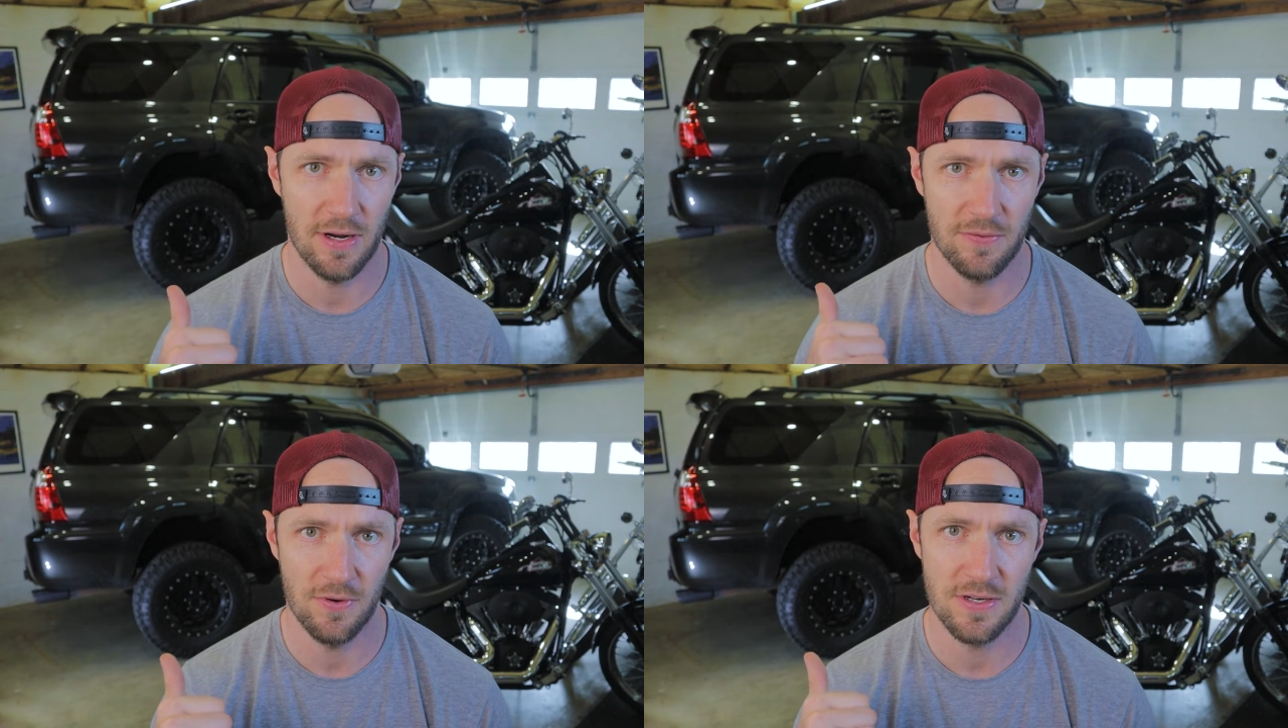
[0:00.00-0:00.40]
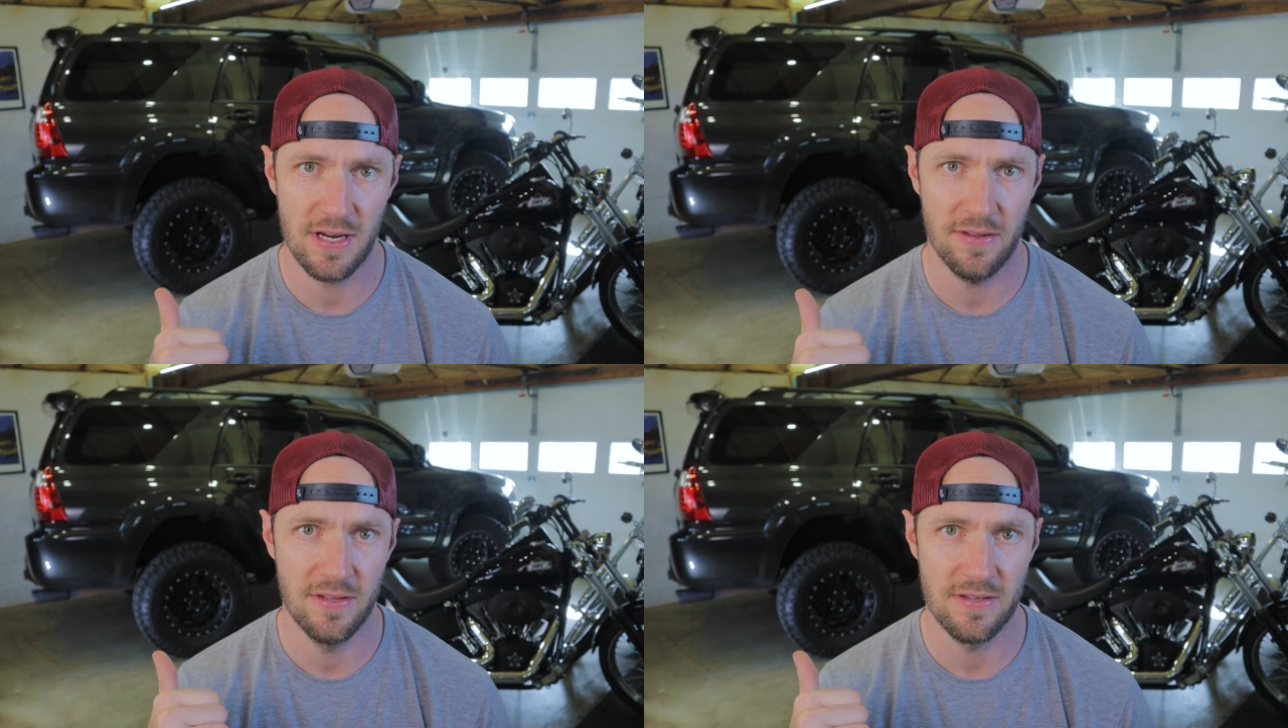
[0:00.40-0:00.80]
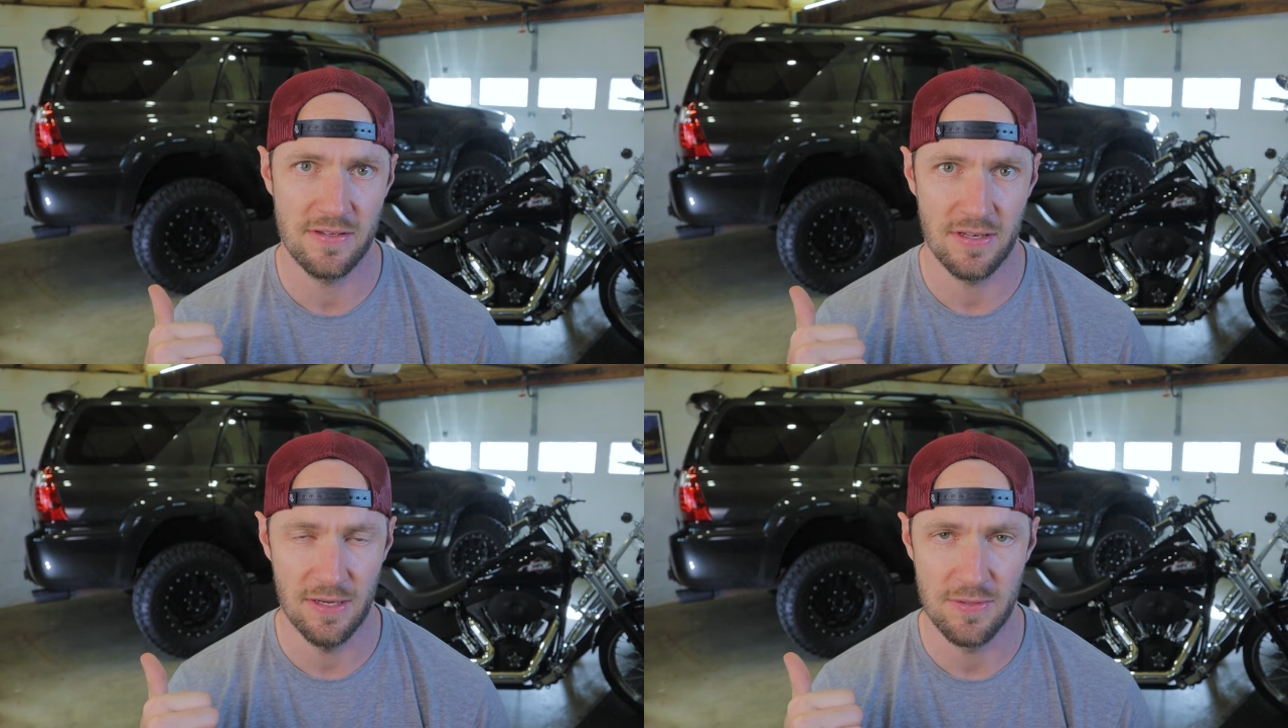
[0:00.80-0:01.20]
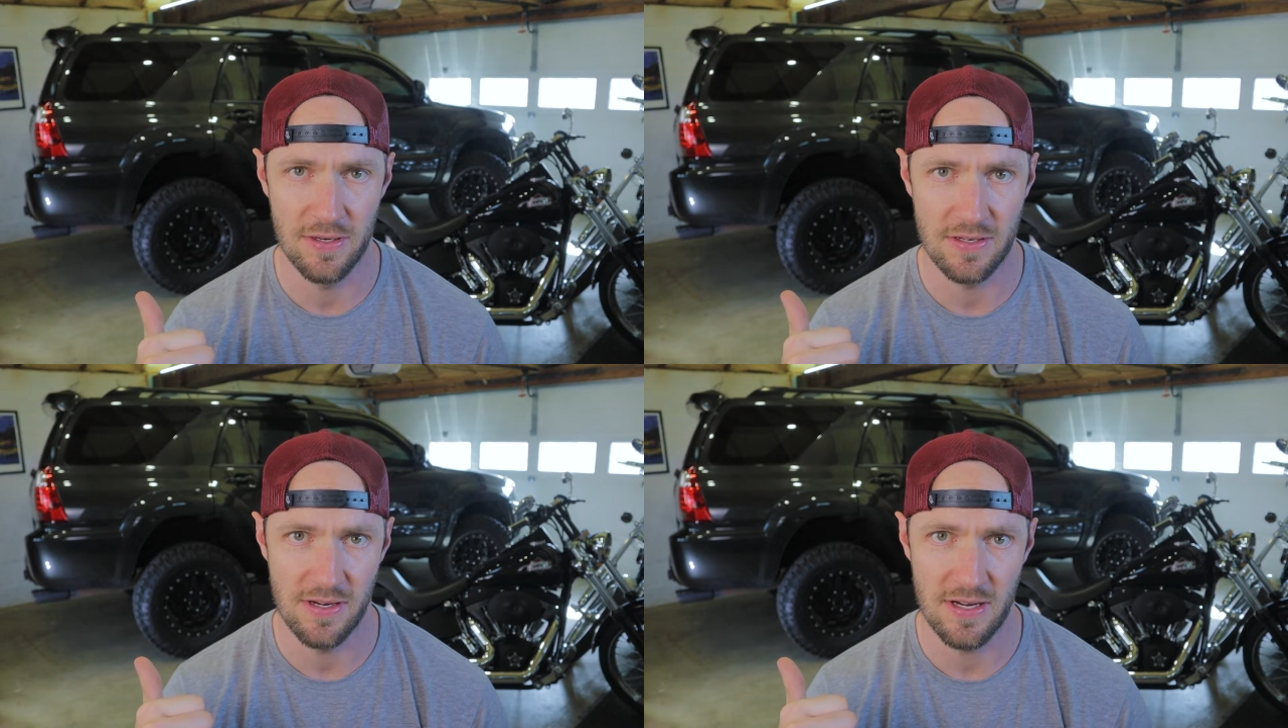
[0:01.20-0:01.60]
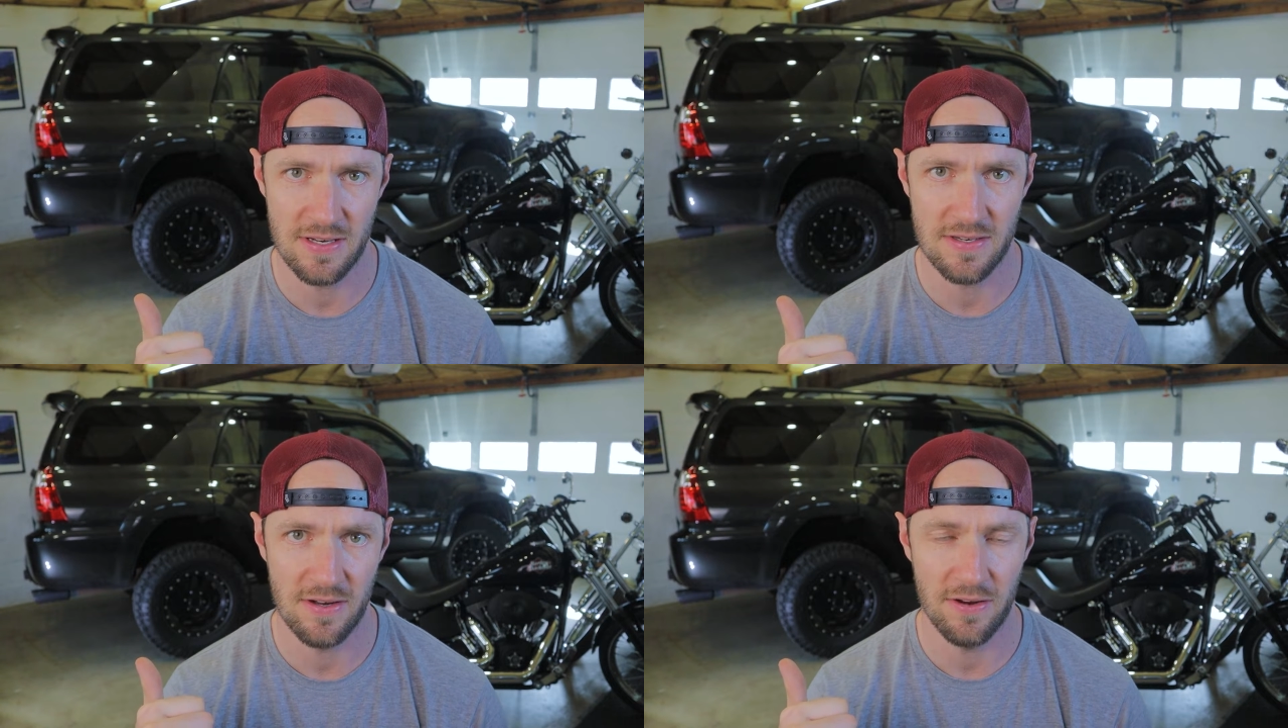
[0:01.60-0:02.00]
I first had this Gibson
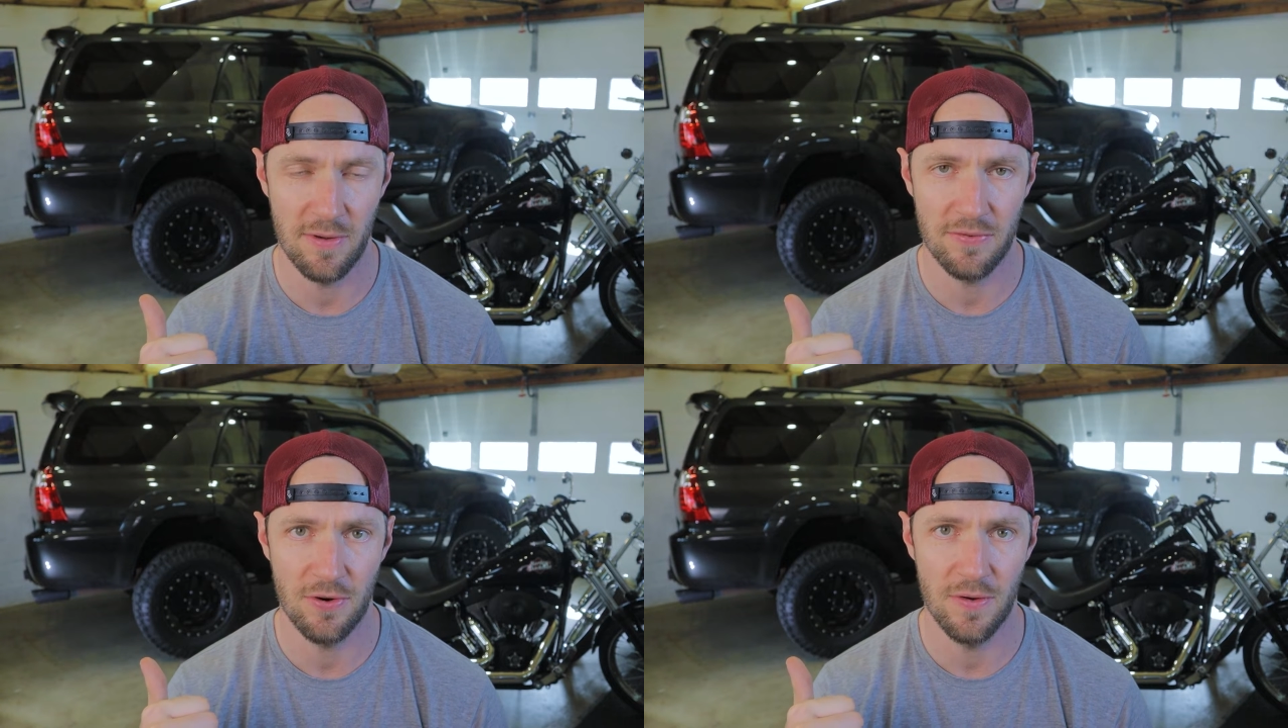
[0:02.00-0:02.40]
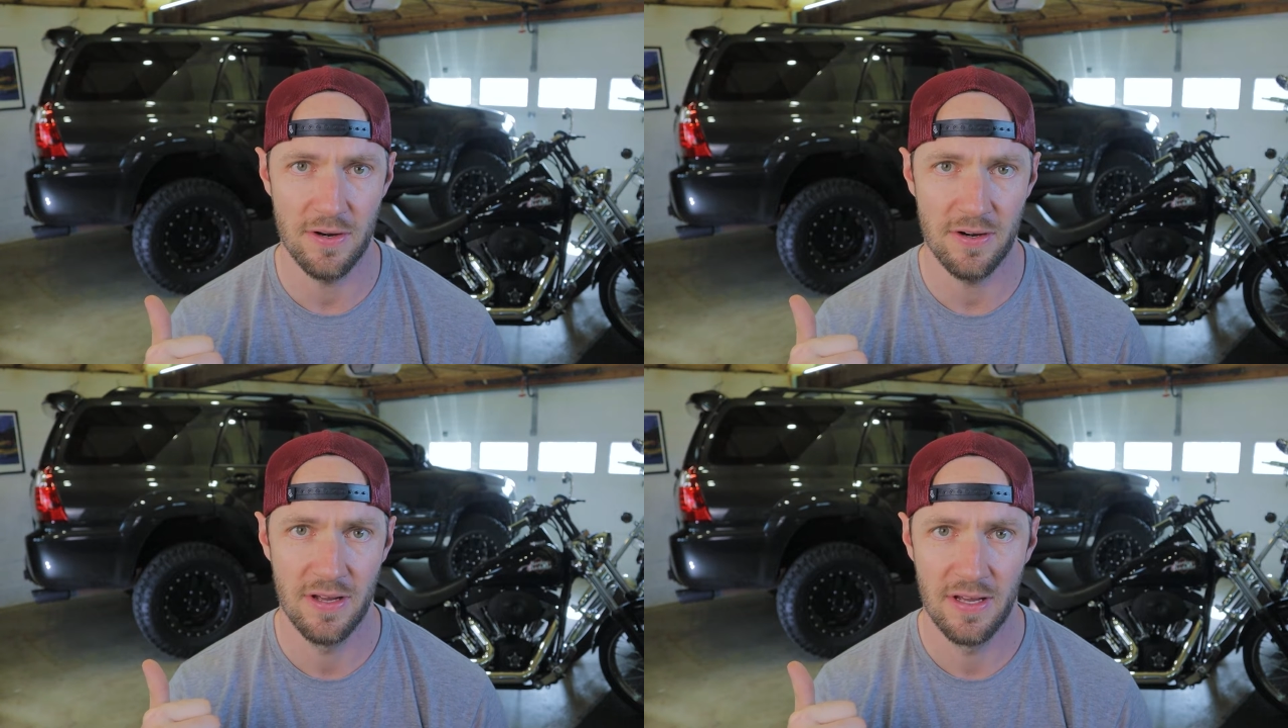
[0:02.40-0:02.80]
exhaust installed on my 4Runner.